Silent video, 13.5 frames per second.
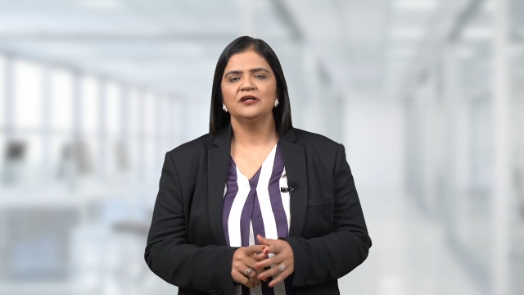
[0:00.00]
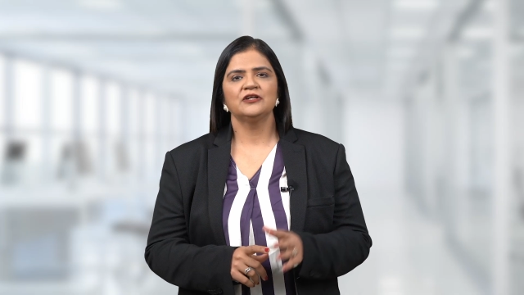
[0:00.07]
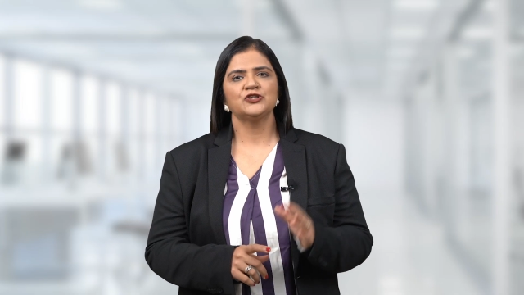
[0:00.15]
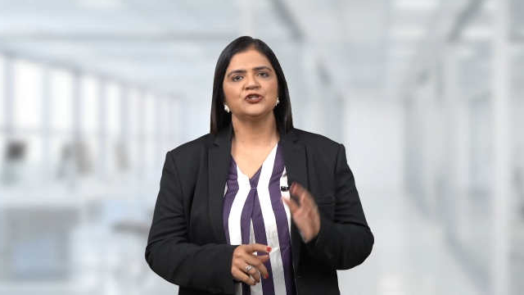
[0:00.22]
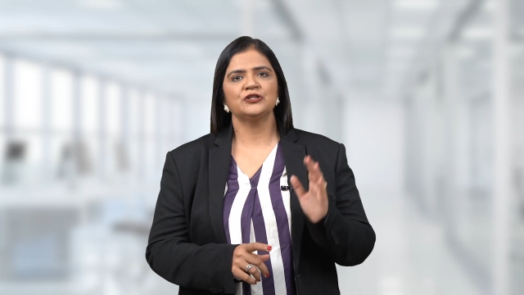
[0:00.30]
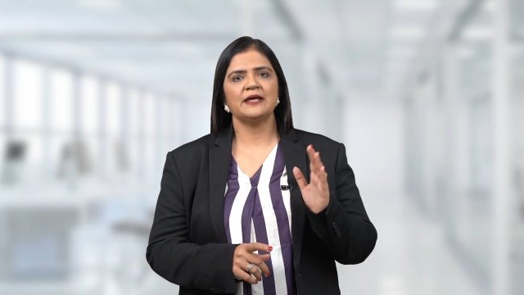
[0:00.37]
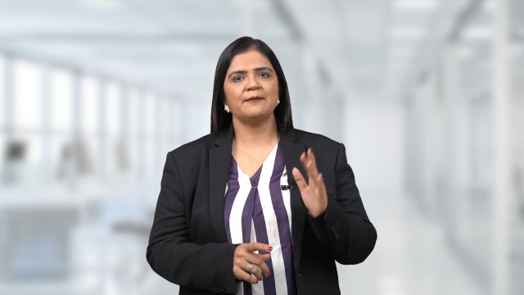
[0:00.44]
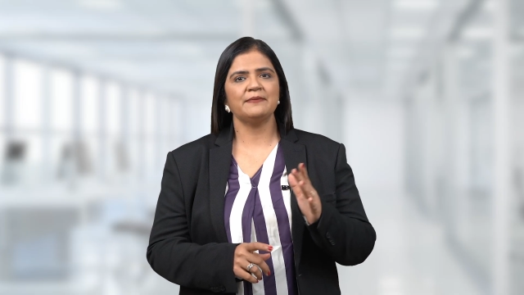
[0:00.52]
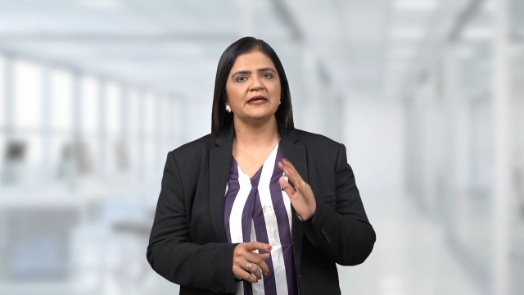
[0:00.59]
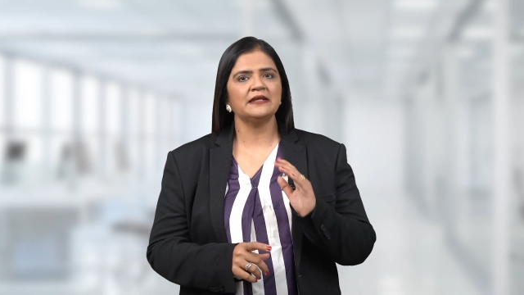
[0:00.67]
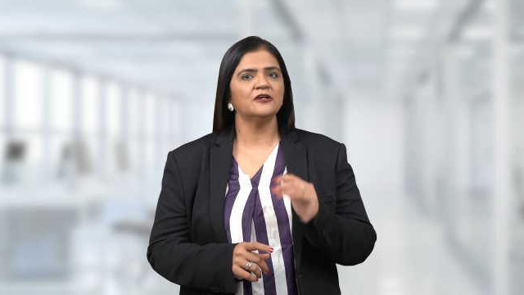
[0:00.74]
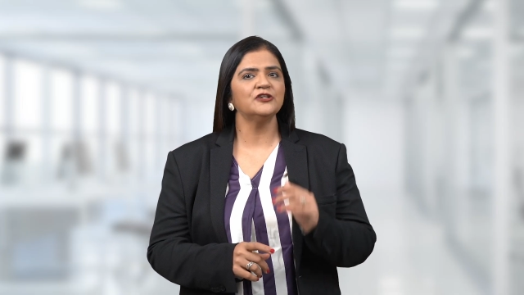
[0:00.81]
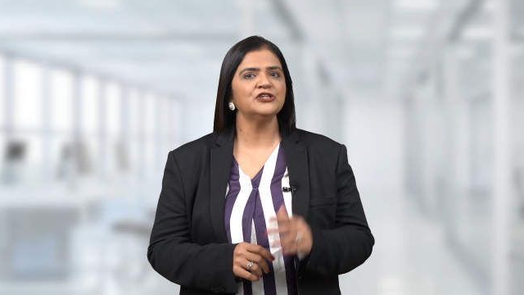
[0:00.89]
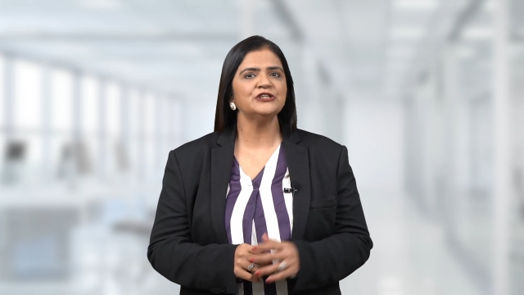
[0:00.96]
Should there be an
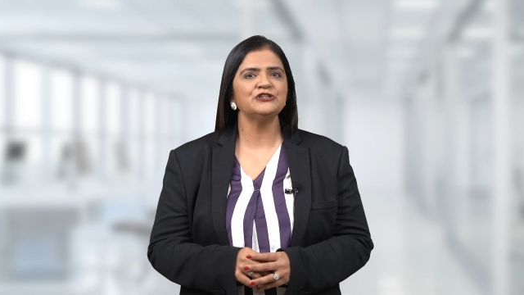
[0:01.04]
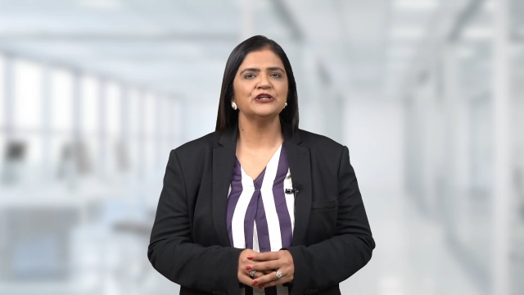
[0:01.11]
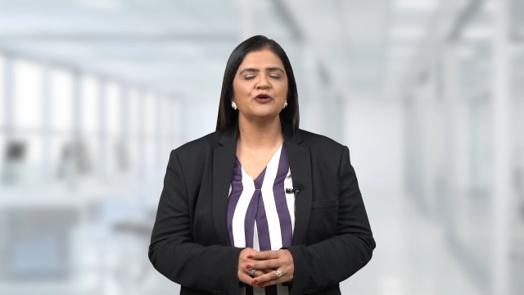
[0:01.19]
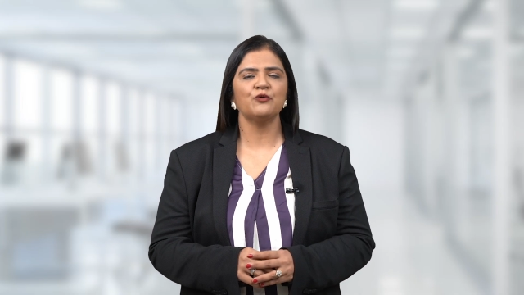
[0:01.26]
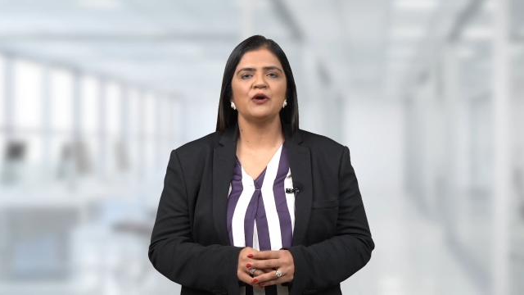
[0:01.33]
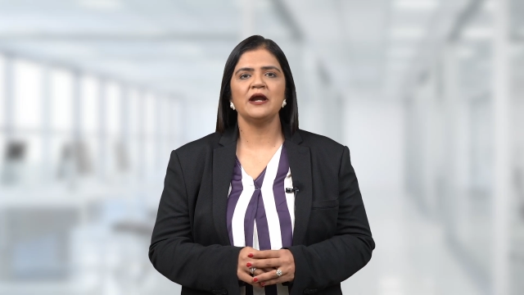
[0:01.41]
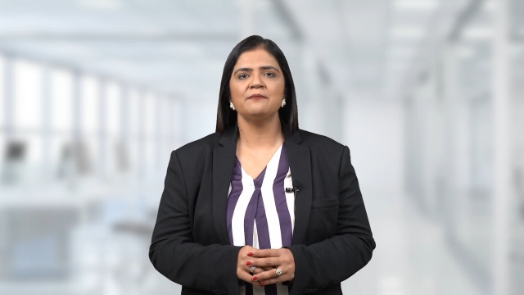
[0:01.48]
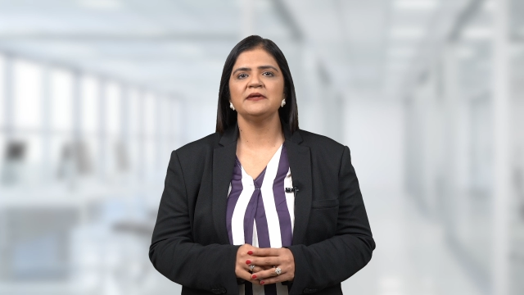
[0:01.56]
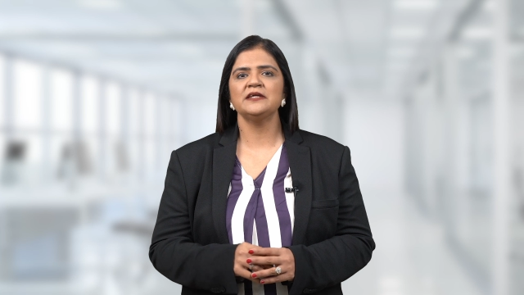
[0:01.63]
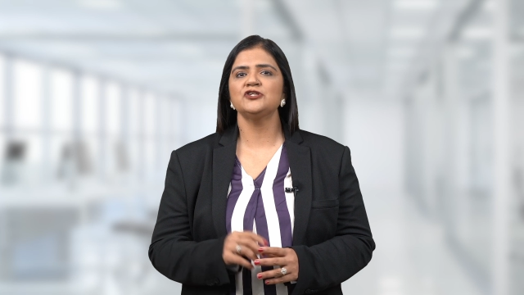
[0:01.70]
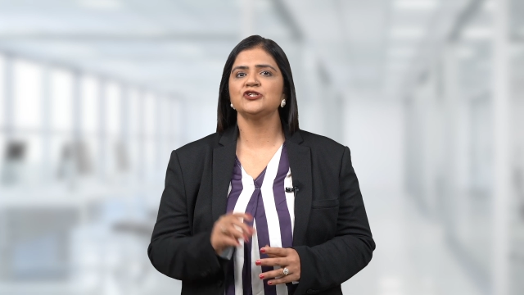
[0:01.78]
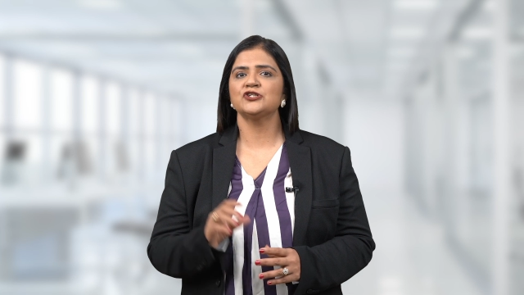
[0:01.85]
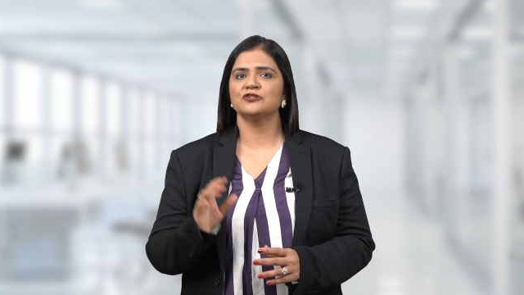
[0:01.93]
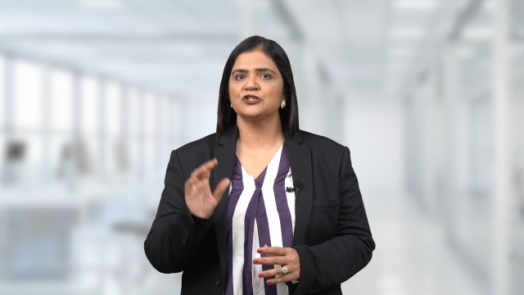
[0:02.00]
urgent requirement?
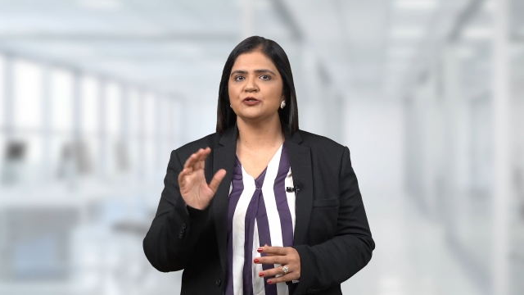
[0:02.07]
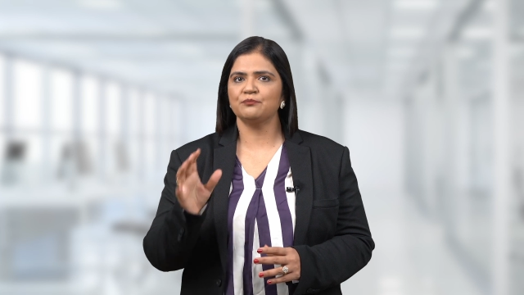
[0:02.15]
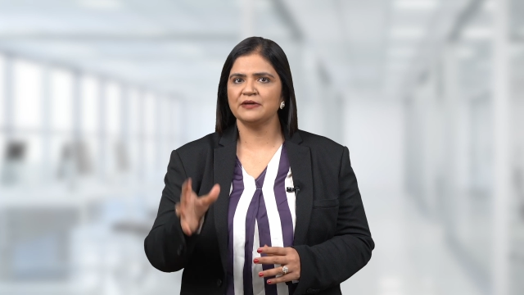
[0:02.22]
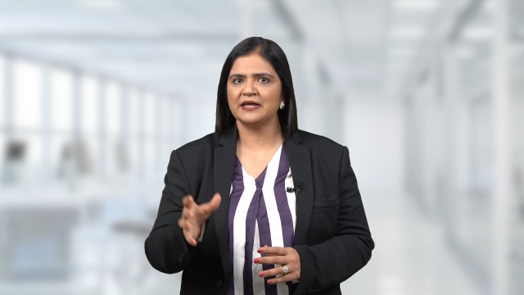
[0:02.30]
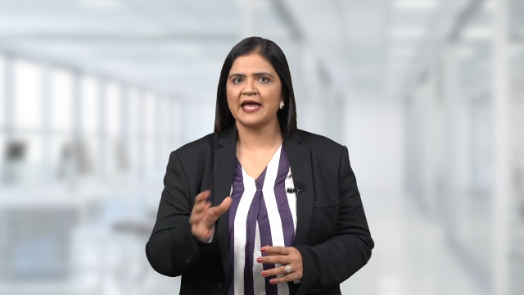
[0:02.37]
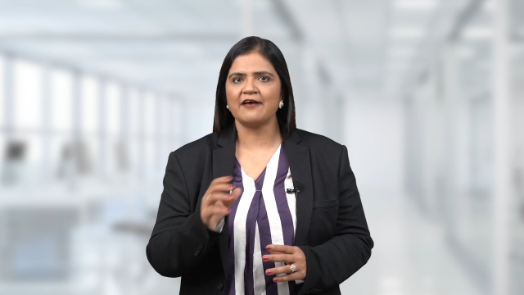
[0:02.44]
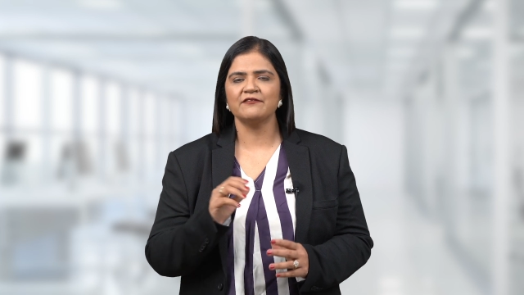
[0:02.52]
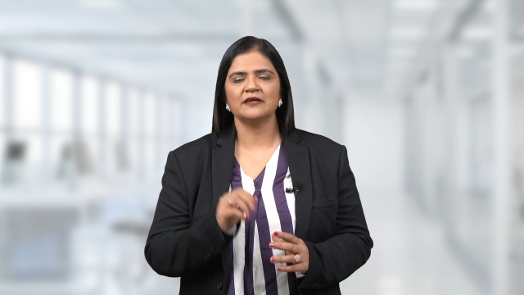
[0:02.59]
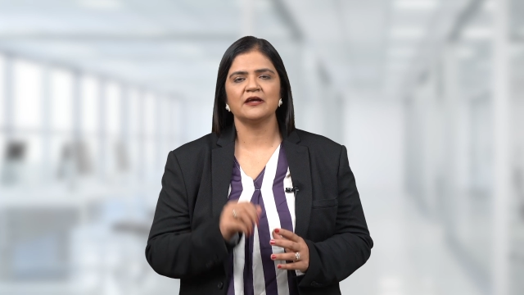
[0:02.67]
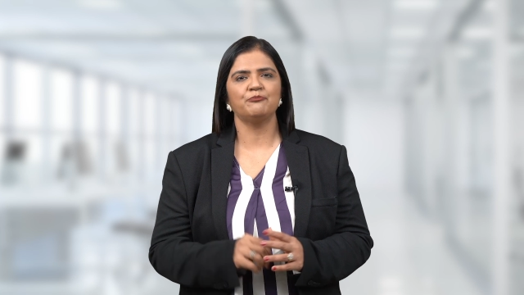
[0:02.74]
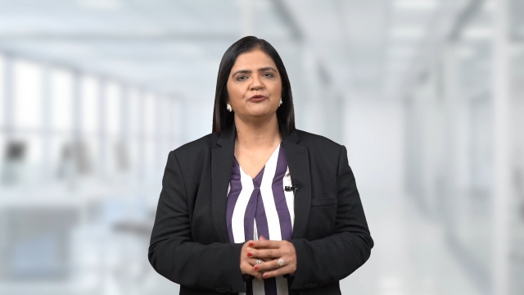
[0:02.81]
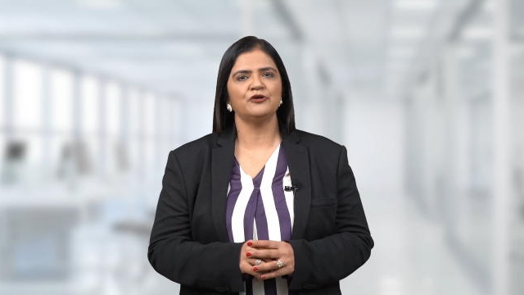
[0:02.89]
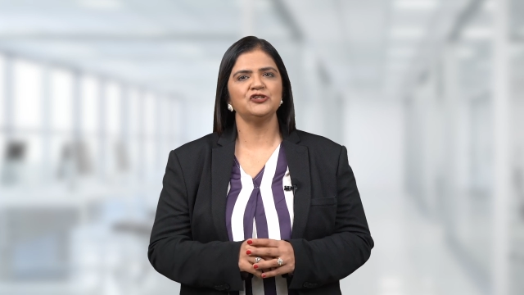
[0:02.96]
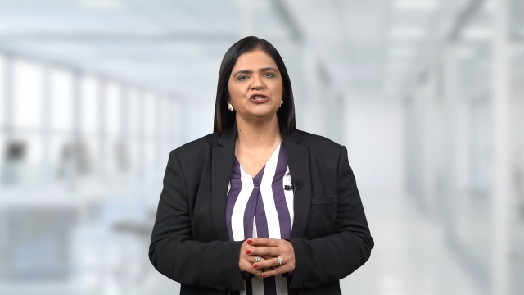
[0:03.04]
Should you be having a
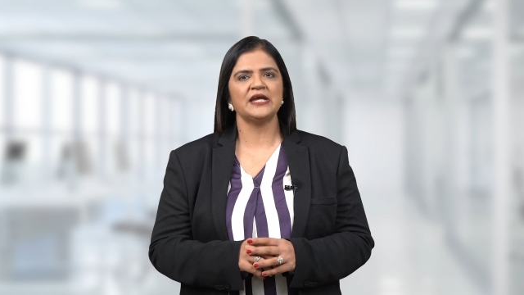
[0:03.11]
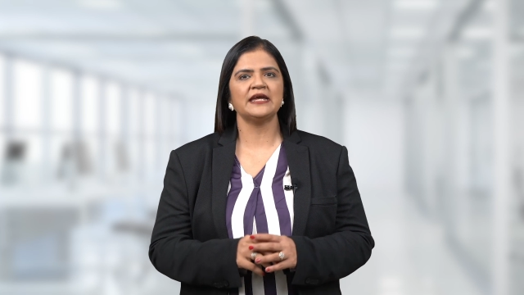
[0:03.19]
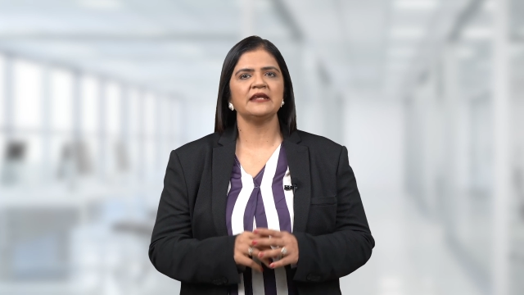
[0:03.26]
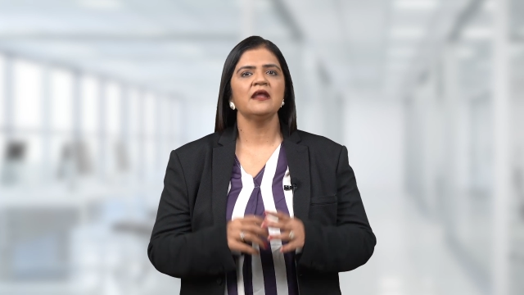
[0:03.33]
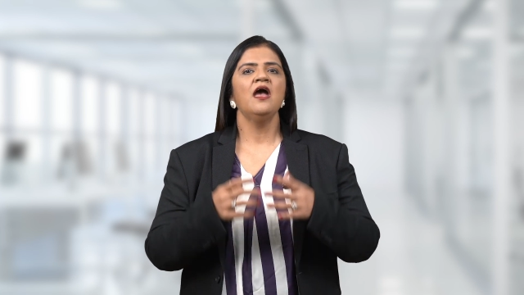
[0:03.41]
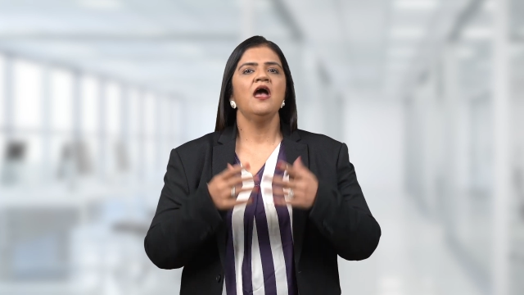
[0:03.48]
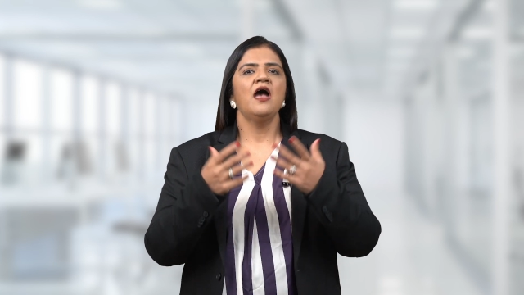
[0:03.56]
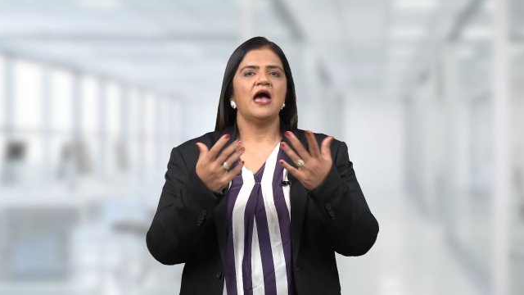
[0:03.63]
project